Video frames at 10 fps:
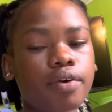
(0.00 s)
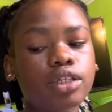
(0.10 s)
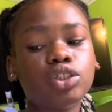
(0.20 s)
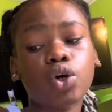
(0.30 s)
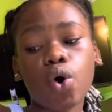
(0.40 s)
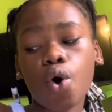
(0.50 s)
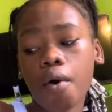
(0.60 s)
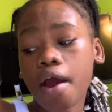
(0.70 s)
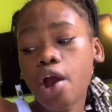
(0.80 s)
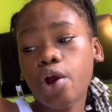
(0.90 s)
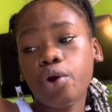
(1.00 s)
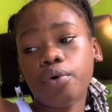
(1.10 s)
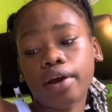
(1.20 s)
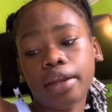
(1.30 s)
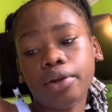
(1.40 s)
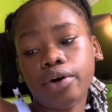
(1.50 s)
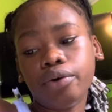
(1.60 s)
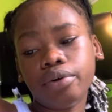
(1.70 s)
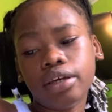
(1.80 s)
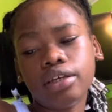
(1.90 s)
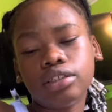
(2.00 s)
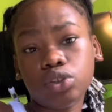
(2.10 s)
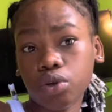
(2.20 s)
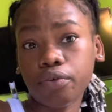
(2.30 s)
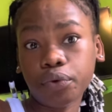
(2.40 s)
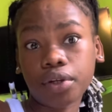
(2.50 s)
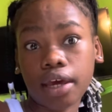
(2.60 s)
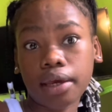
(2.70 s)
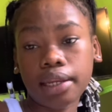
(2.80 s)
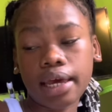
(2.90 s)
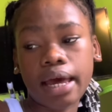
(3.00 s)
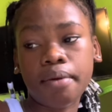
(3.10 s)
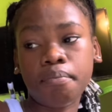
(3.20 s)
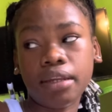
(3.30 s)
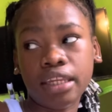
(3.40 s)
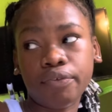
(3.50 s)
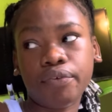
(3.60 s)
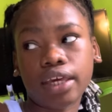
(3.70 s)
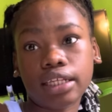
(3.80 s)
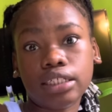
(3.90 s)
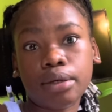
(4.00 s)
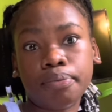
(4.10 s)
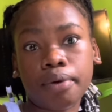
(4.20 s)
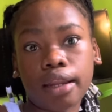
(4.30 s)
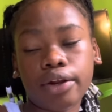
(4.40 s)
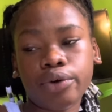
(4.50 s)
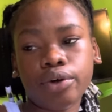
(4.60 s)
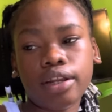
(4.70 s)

So right now it's 12:09 and my need for get a baller roll.